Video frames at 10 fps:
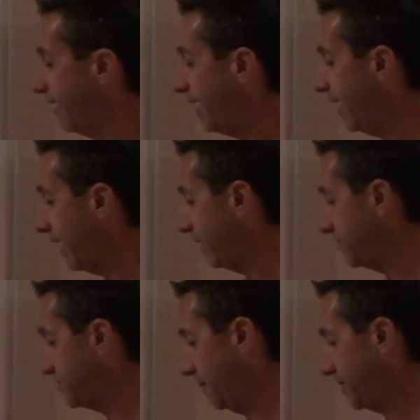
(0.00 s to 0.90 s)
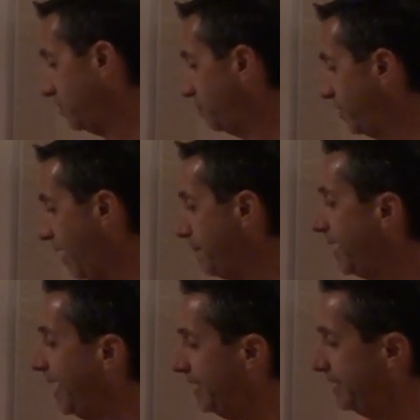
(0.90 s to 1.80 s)
Uh, the septic will be right
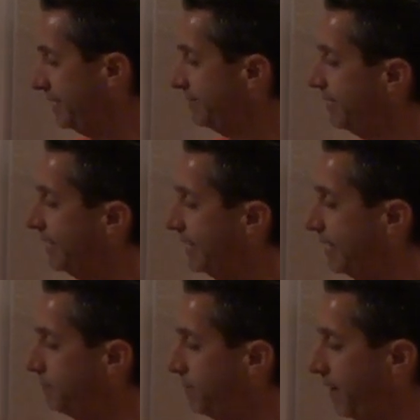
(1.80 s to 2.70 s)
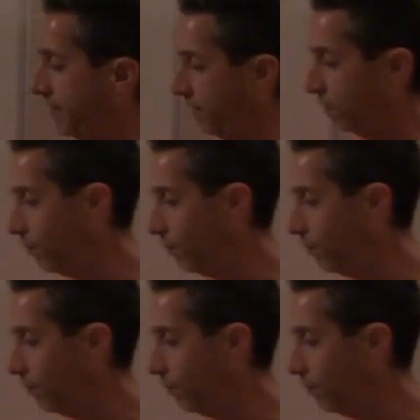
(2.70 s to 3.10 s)
behind it. Um, and then the